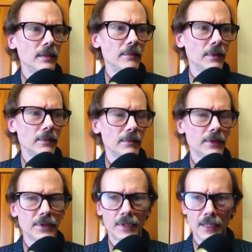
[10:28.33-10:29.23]
But
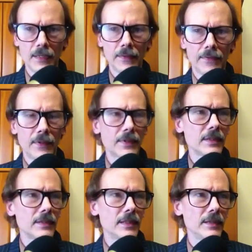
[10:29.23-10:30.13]
we'll see if this
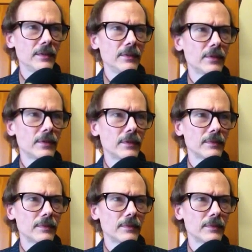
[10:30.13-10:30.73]
continues.